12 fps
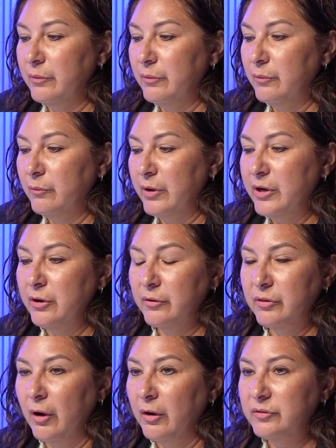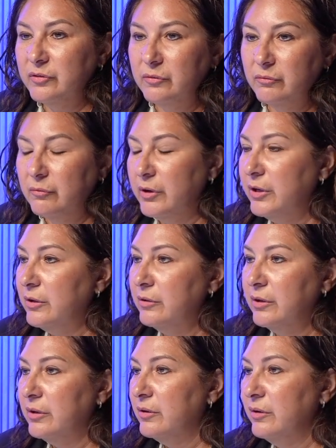what are your thoughts and what are you
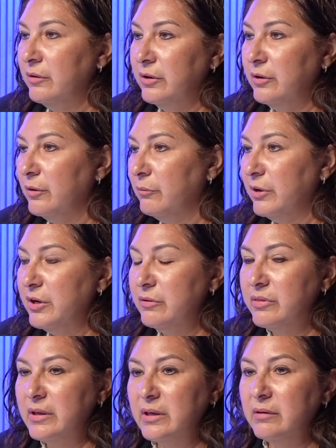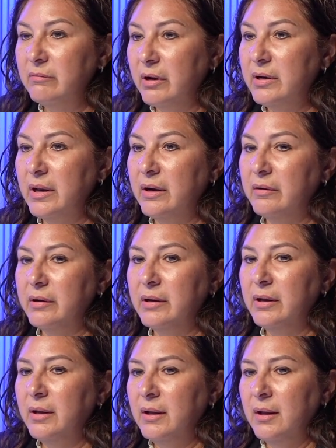going to, what are you thinking right now? And
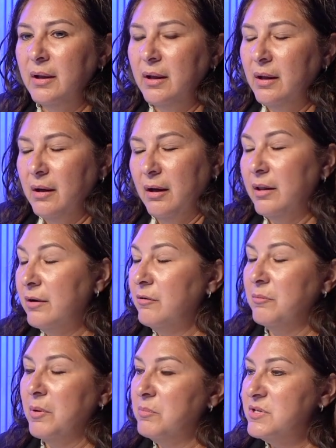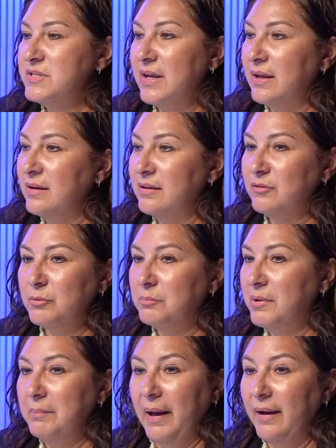all I remember saying is, we'll
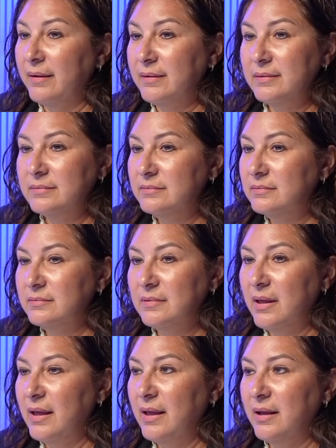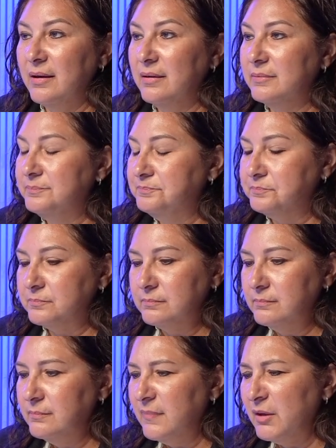be back. And
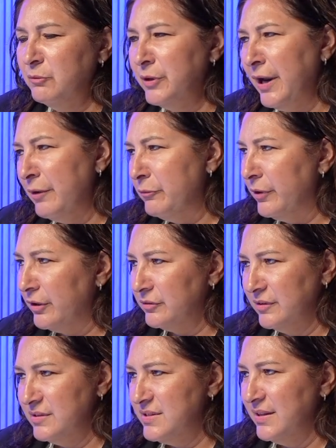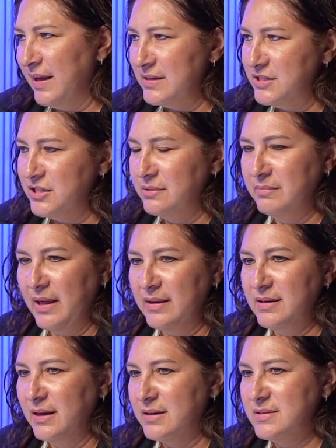when I walked into that gym
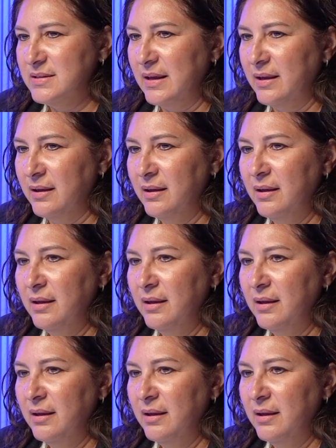that next day